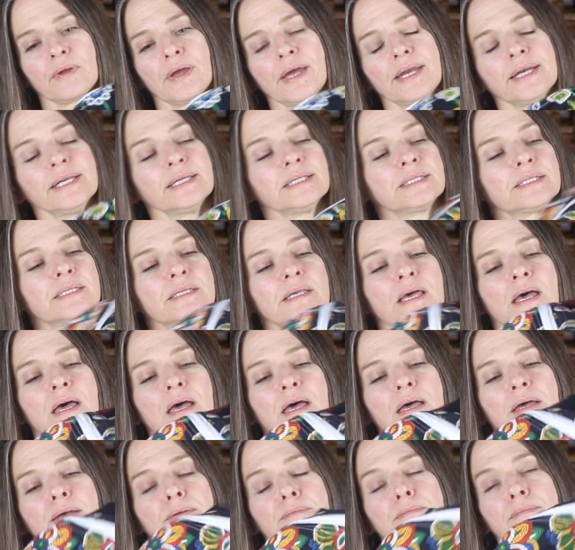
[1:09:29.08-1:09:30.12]
and it's,
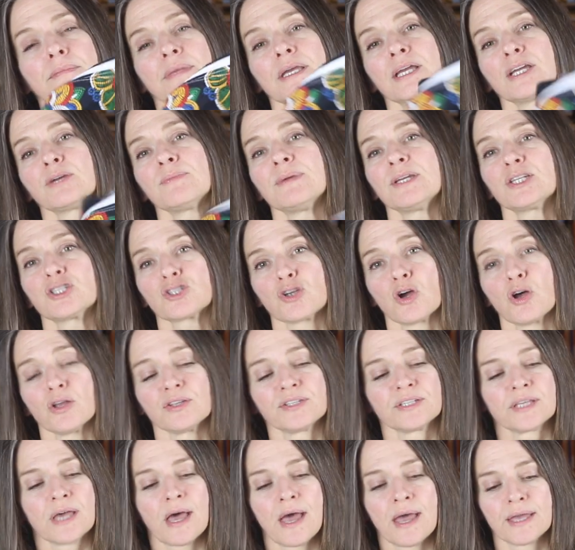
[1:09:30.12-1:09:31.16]
uh, it could be
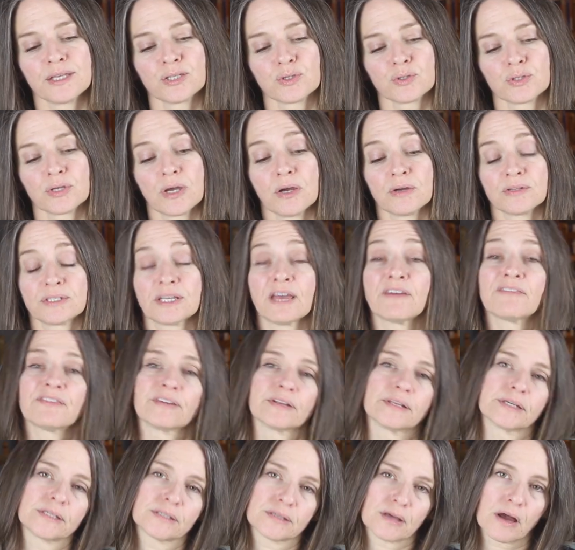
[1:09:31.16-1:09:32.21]
shawl size,
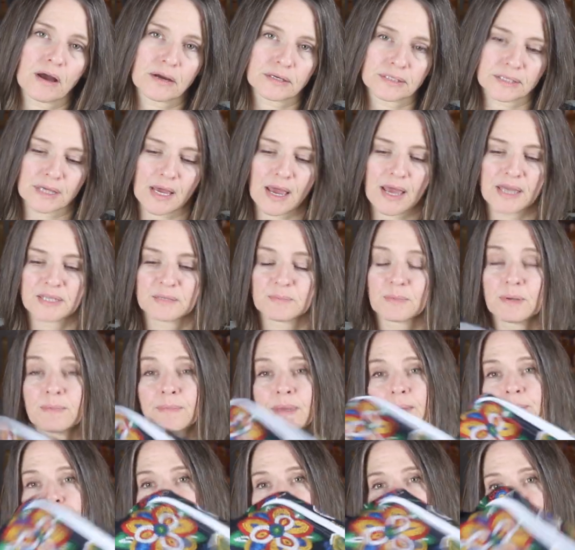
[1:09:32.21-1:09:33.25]
definitely sock size, but
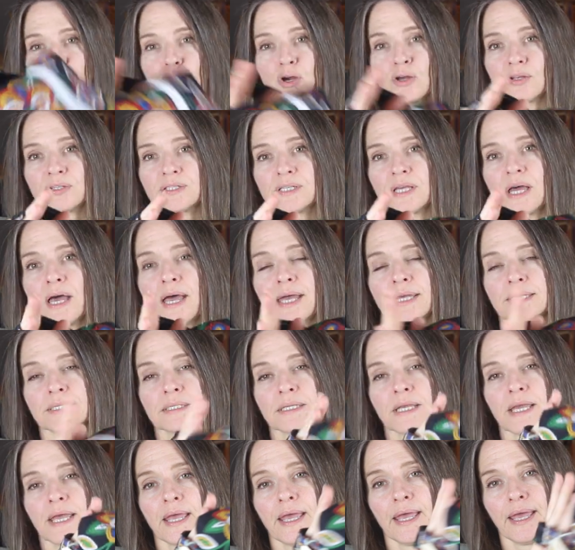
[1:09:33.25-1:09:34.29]
maybe shawl
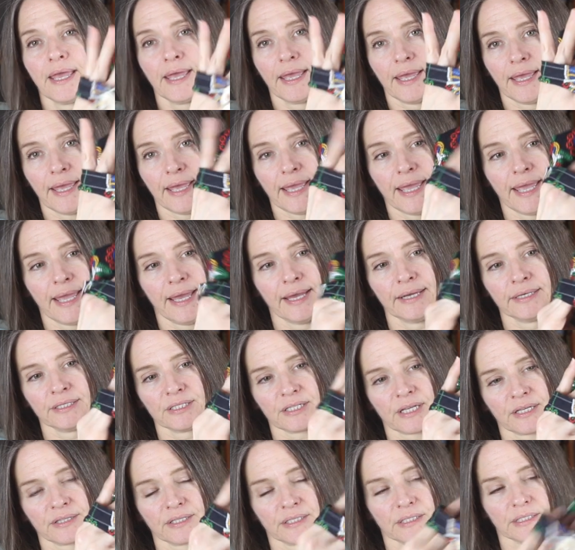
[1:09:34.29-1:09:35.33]
size. And
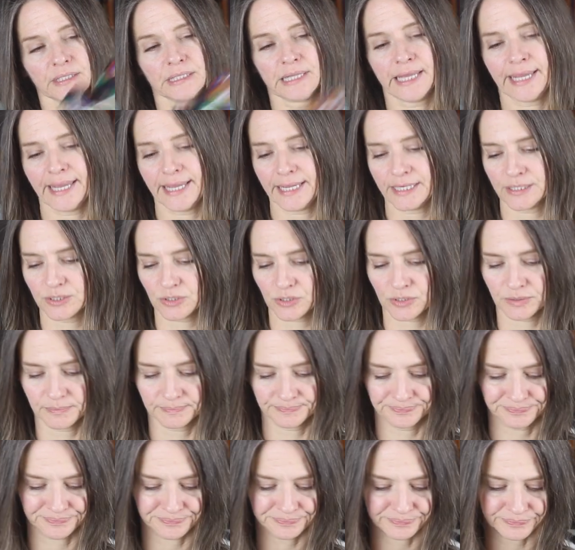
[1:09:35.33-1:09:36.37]
it's got the little
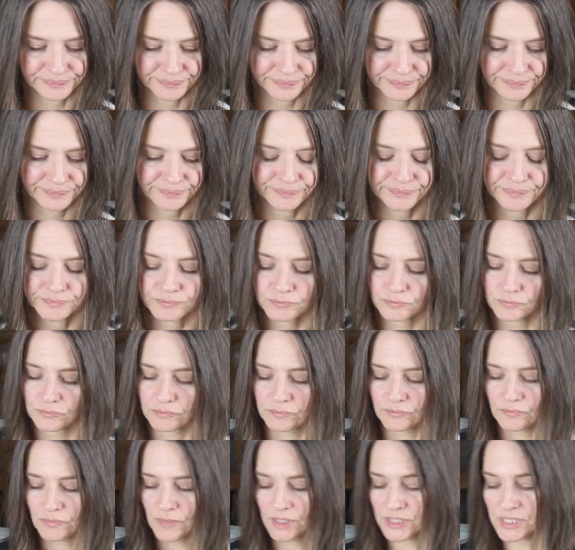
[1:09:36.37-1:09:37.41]
handle.
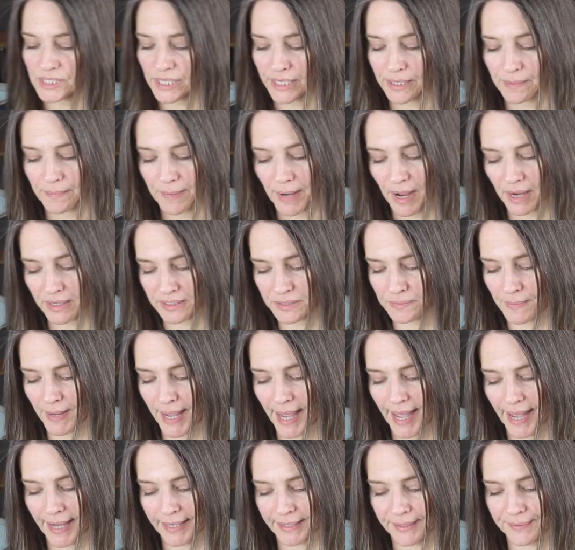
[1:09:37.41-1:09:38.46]
It's like a box
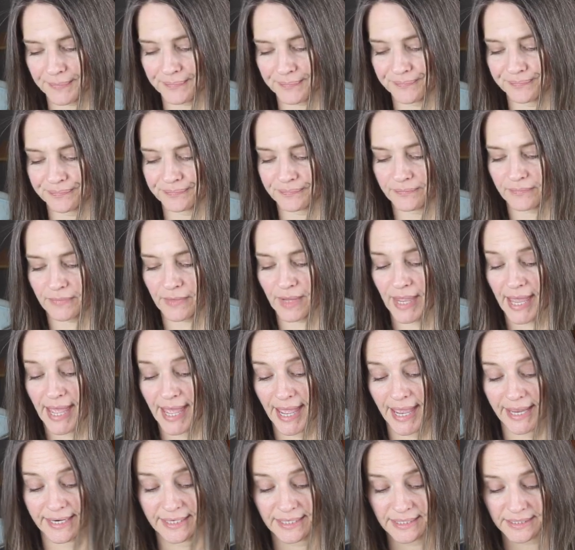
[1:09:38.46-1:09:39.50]
bag.
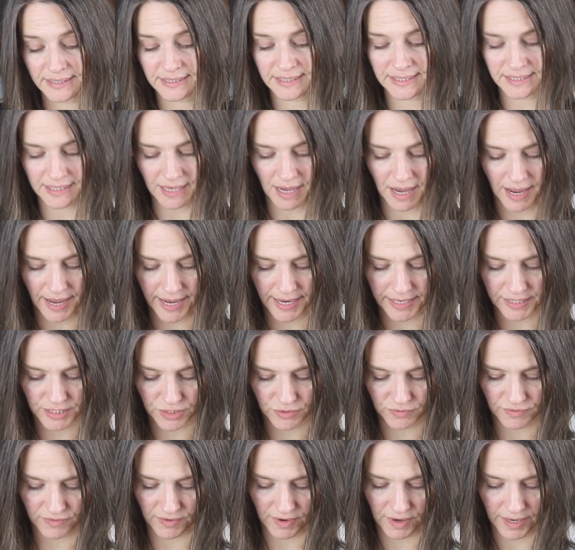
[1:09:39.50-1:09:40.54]
And inside
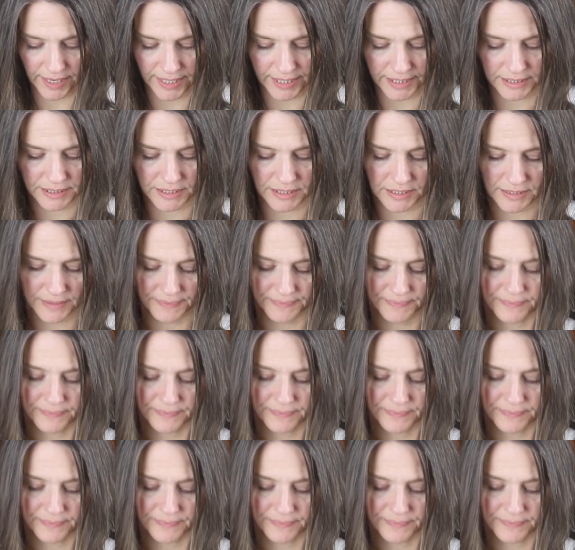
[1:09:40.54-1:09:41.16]
you find